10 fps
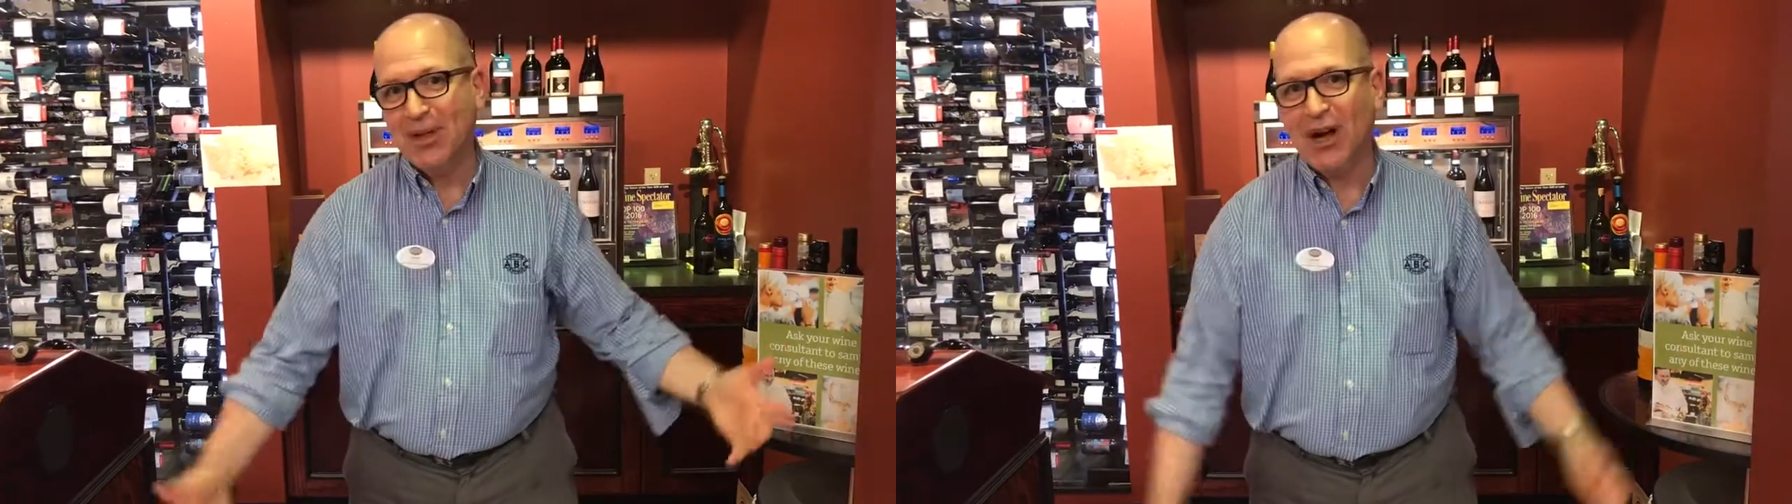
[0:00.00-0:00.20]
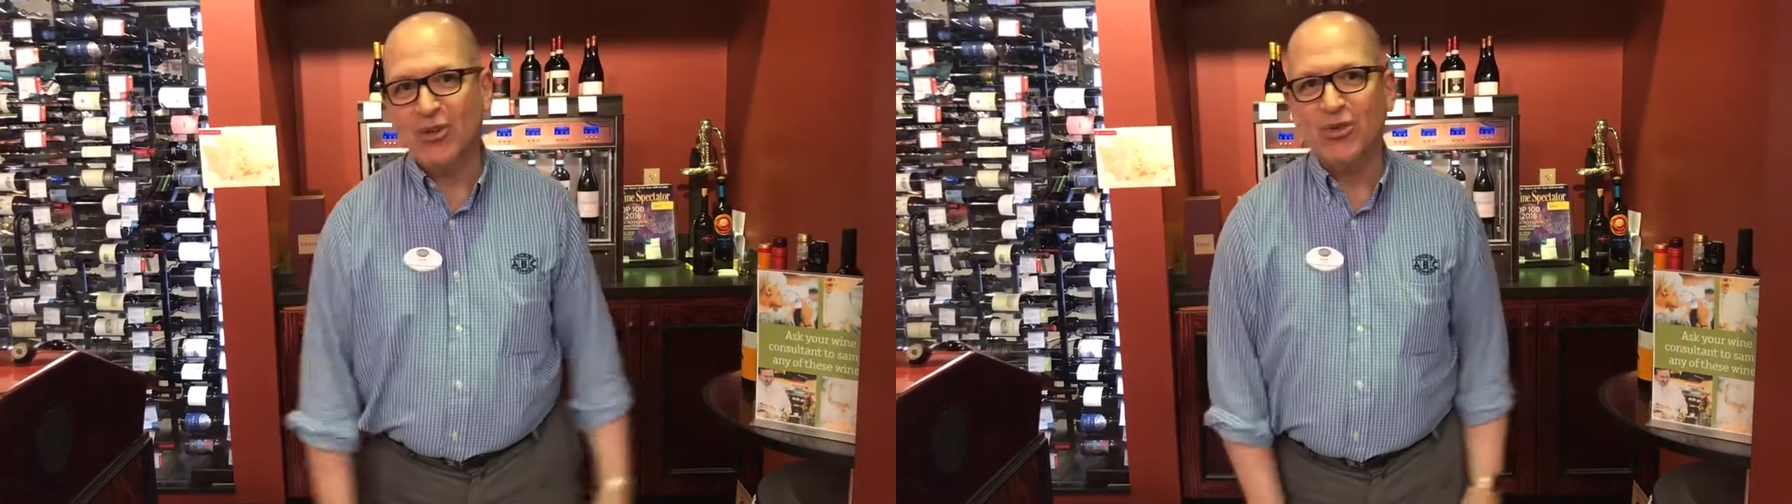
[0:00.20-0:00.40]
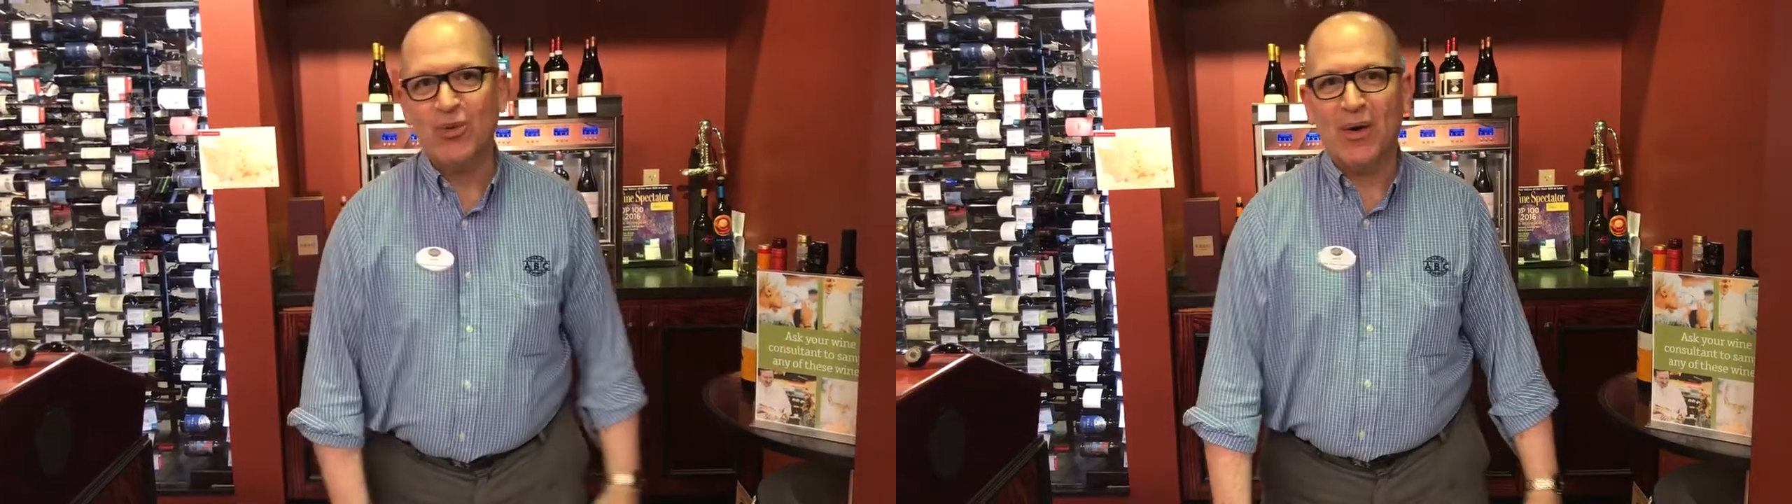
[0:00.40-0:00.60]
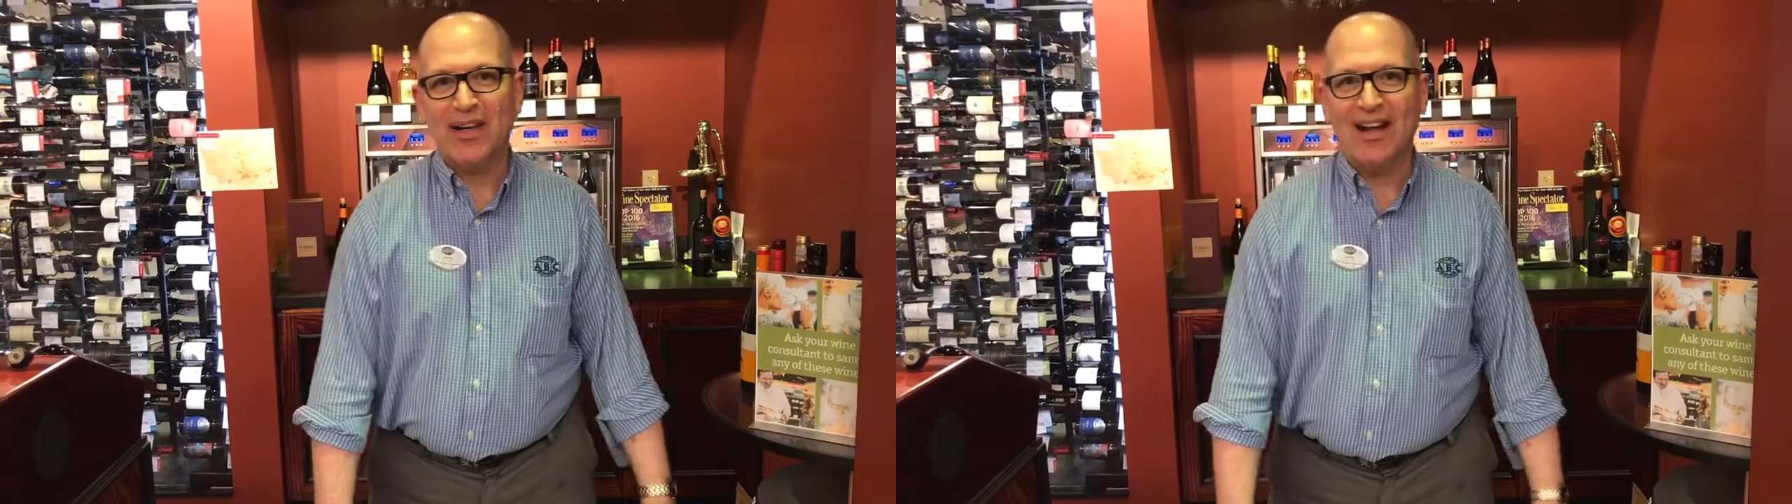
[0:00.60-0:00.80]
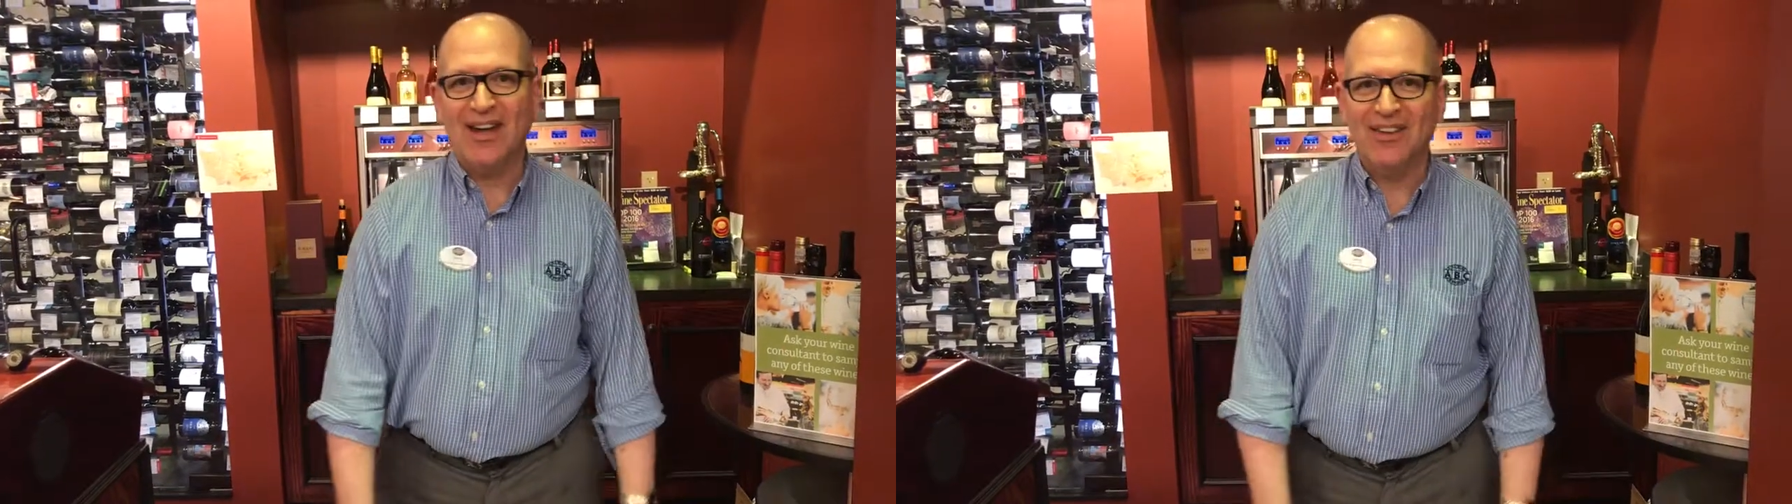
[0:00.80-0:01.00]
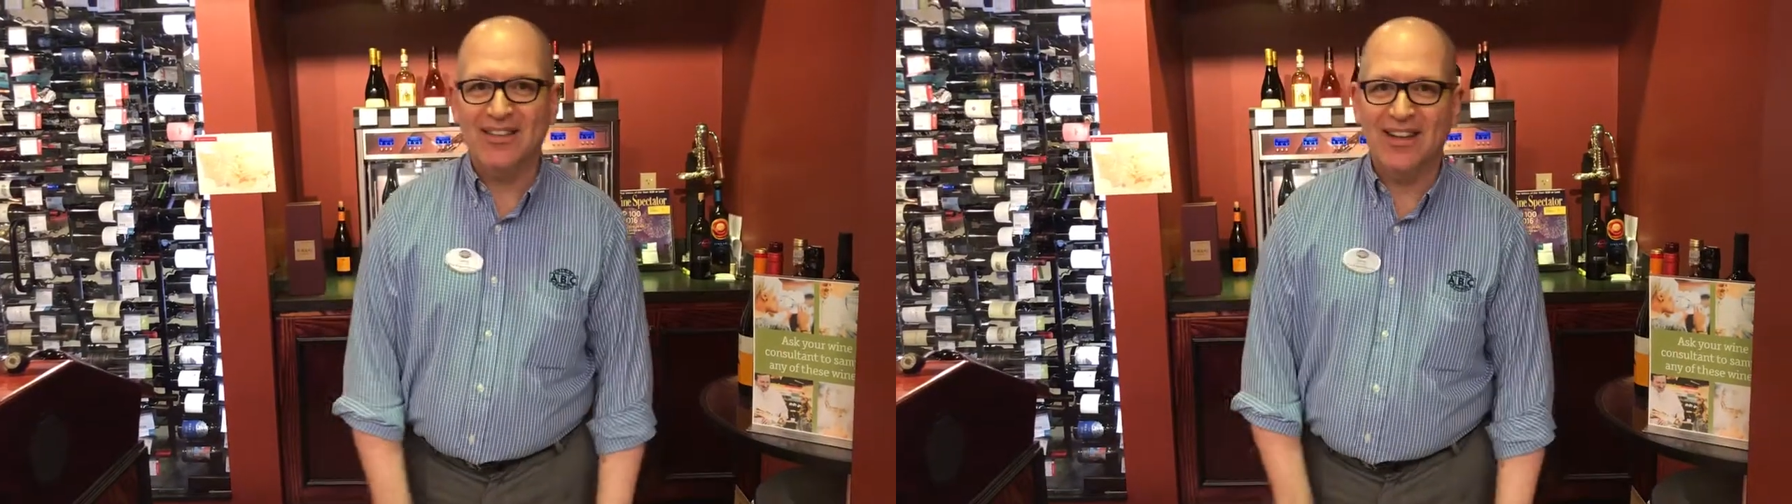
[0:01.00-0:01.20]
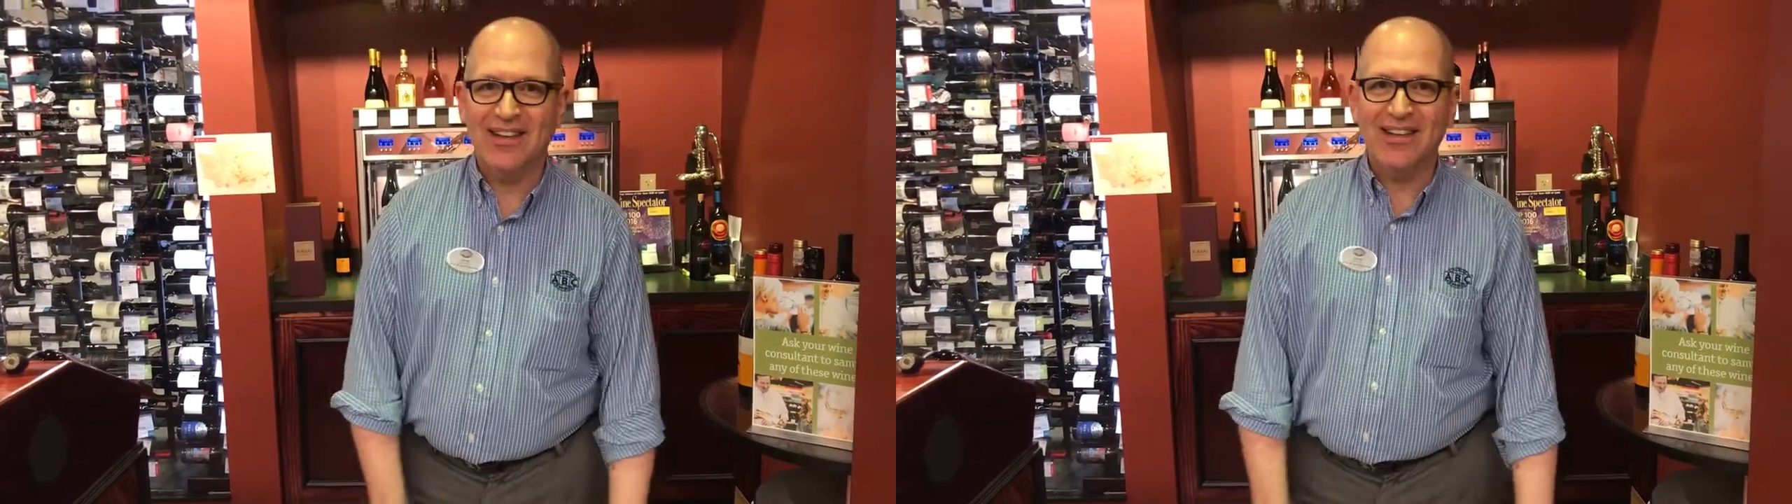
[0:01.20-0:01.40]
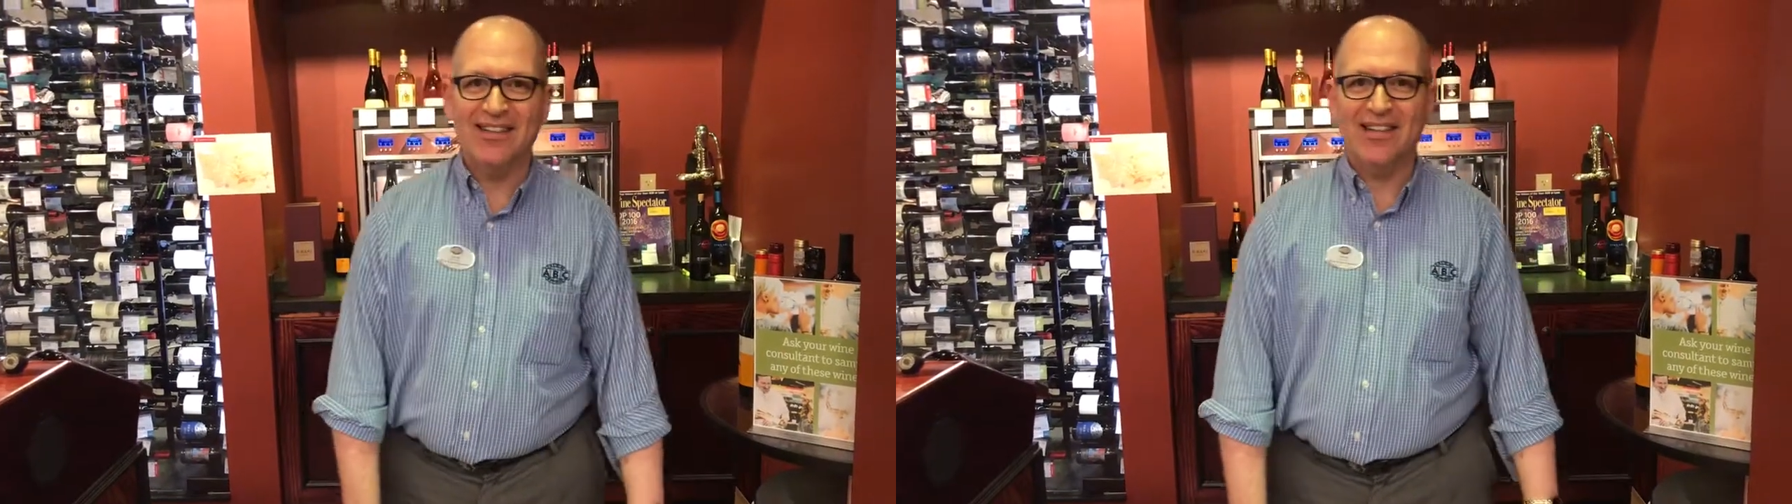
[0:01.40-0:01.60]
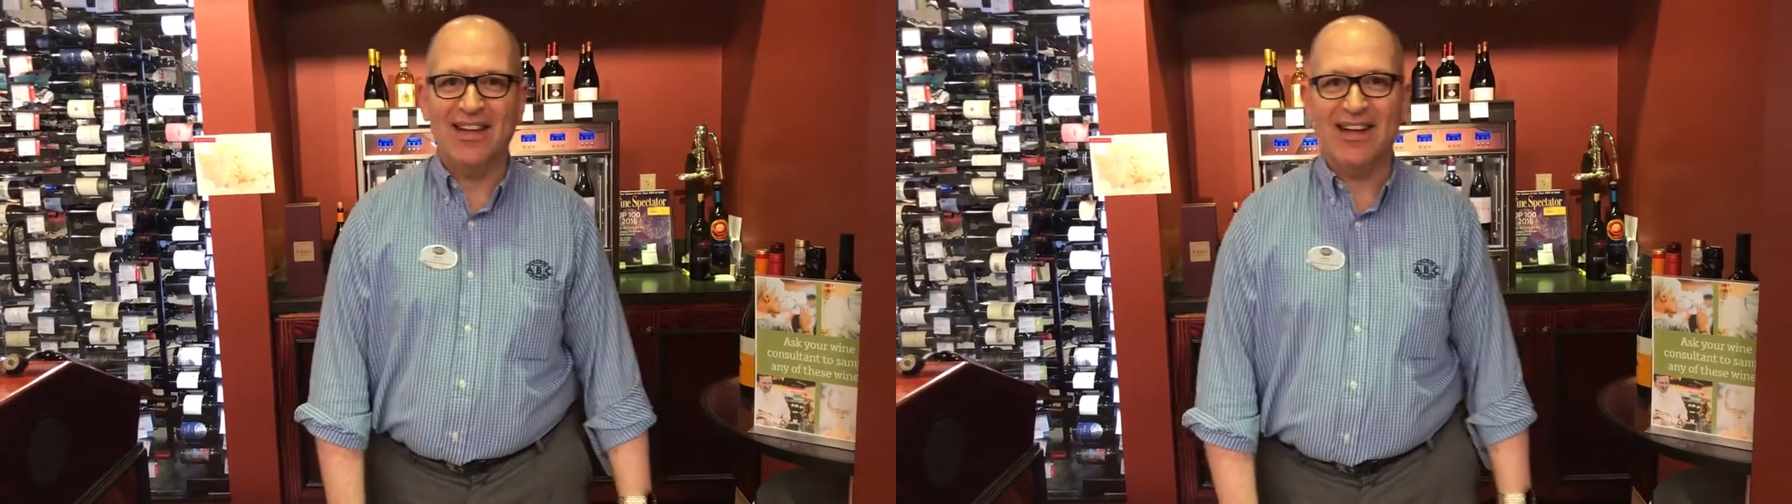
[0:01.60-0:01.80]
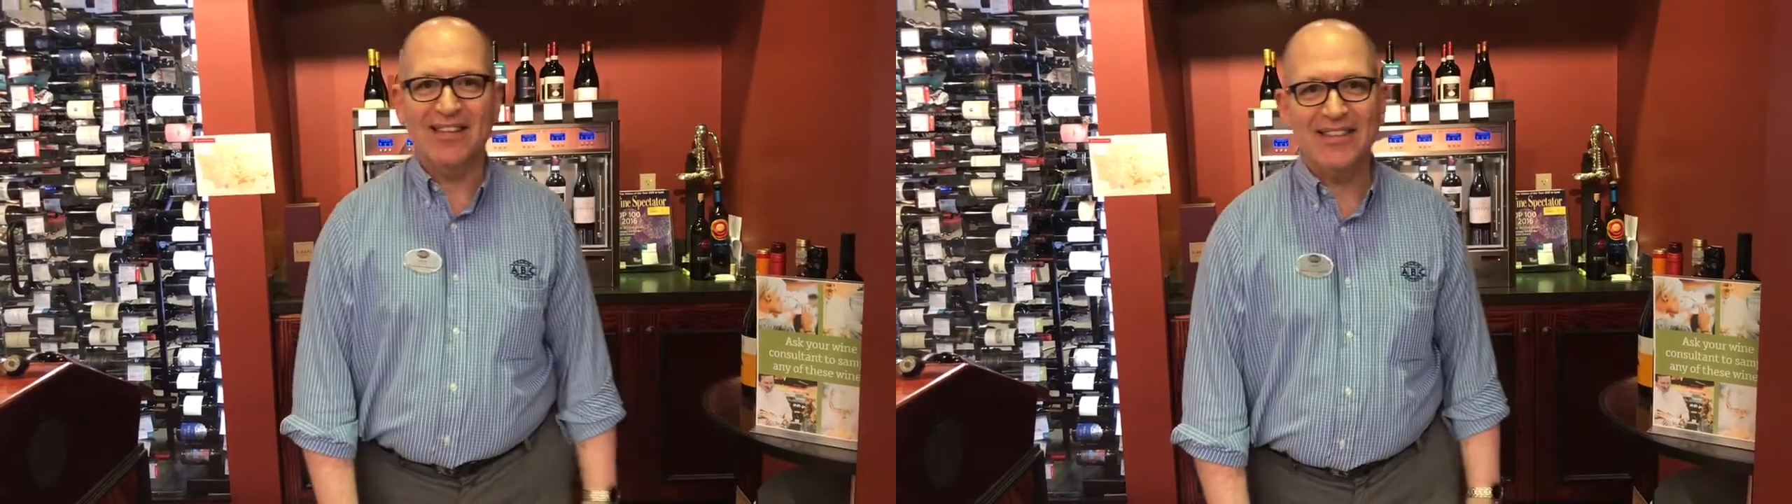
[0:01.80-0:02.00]
$120 on the
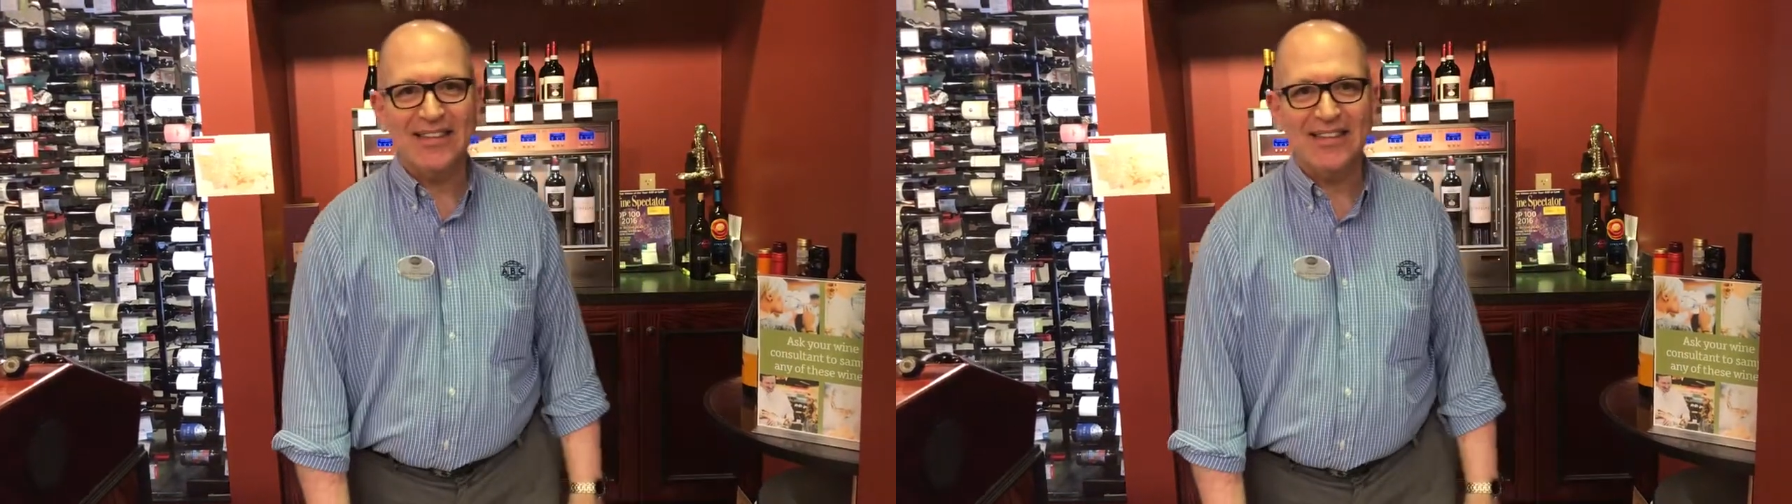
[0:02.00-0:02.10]
internet.